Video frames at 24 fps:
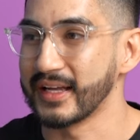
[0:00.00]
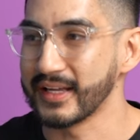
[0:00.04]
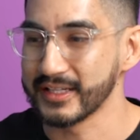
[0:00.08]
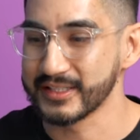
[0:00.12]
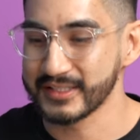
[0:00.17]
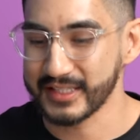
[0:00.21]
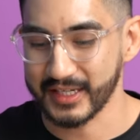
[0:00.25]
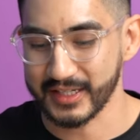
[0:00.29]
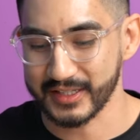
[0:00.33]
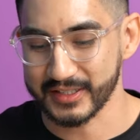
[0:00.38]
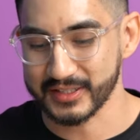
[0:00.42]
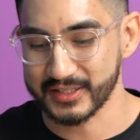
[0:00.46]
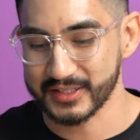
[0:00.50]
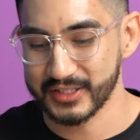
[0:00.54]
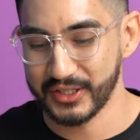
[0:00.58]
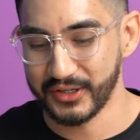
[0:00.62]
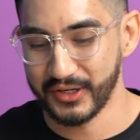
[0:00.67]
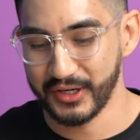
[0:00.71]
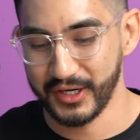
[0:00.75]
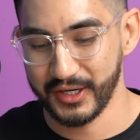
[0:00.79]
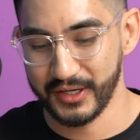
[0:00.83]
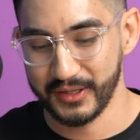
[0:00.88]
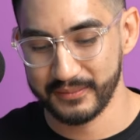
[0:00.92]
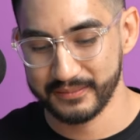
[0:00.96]
okay, exactly. Okay. So,
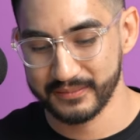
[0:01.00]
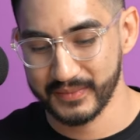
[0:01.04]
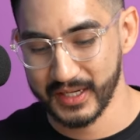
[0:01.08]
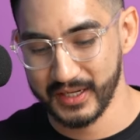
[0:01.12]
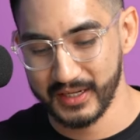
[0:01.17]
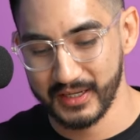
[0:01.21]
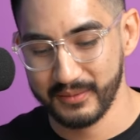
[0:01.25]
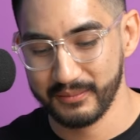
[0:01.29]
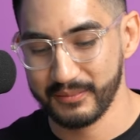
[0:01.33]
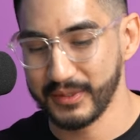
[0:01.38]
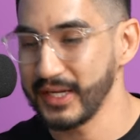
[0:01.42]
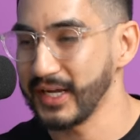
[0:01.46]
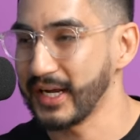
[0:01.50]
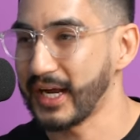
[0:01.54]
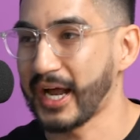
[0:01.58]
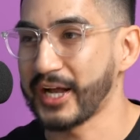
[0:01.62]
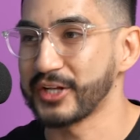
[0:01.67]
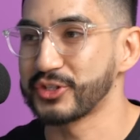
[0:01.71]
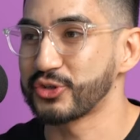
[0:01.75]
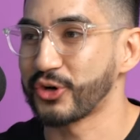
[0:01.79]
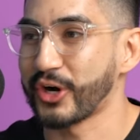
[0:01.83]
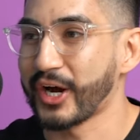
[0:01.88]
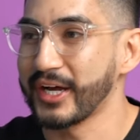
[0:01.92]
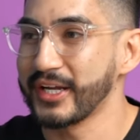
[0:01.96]
um, but yeah, I
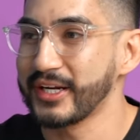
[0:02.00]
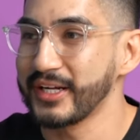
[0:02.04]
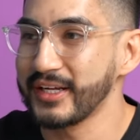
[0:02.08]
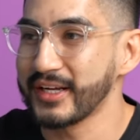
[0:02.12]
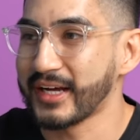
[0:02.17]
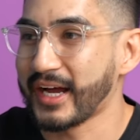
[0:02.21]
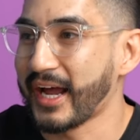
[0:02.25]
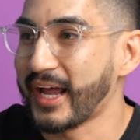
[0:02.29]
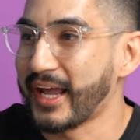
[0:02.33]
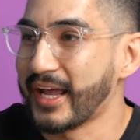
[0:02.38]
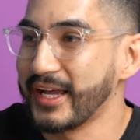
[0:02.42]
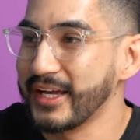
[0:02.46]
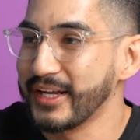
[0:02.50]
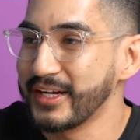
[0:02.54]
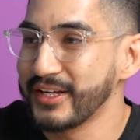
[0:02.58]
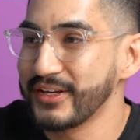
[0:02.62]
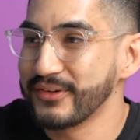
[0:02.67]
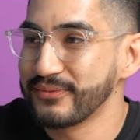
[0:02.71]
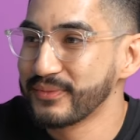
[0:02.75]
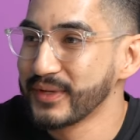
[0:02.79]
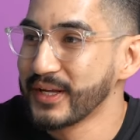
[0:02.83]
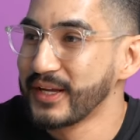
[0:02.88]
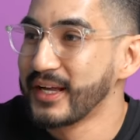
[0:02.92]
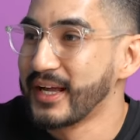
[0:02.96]
tried it. I ate
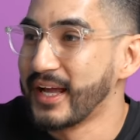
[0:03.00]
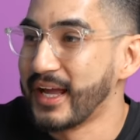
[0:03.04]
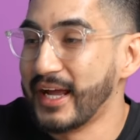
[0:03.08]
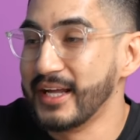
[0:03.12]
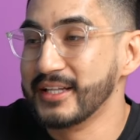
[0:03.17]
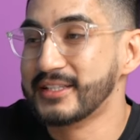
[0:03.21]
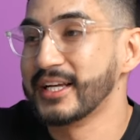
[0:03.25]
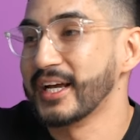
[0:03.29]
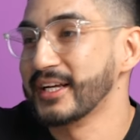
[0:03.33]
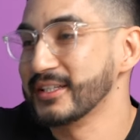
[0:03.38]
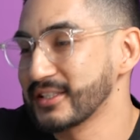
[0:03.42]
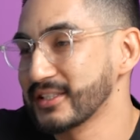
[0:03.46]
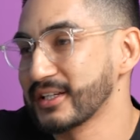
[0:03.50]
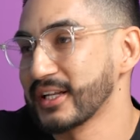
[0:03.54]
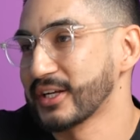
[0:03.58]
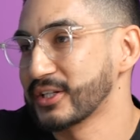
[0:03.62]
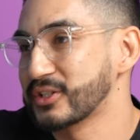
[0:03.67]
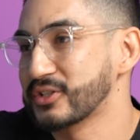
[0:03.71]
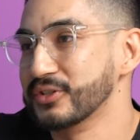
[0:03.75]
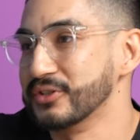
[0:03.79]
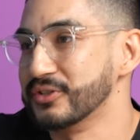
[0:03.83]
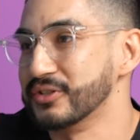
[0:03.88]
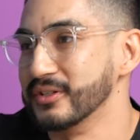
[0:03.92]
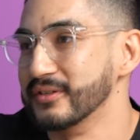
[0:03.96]
it. It tasted like
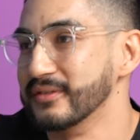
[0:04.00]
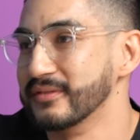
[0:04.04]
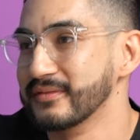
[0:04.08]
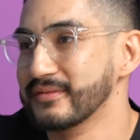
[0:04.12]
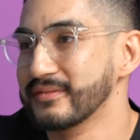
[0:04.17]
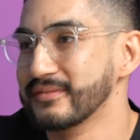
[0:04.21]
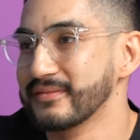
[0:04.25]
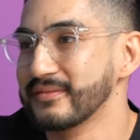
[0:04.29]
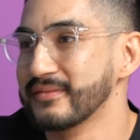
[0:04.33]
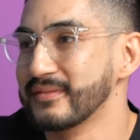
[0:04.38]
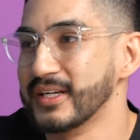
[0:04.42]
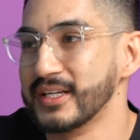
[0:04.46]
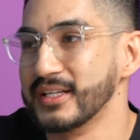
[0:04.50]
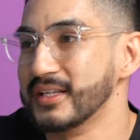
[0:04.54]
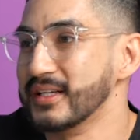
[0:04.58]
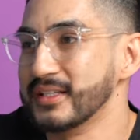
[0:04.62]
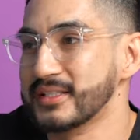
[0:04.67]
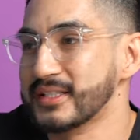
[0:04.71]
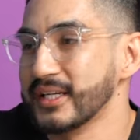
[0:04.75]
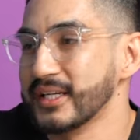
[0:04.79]
sushi. It, it